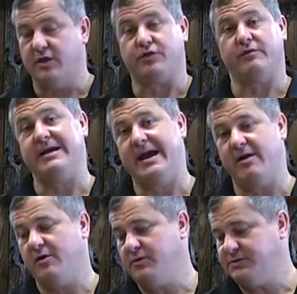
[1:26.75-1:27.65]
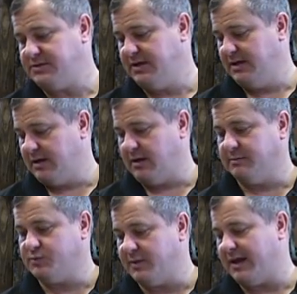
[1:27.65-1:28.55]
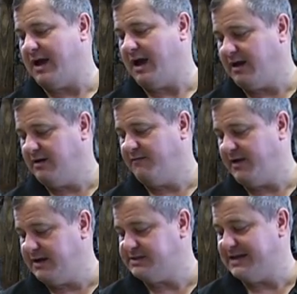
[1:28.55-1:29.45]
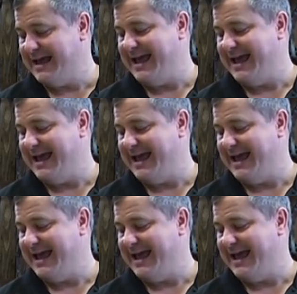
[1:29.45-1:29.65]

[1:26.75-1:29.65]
three arrows, Comes with a cocking device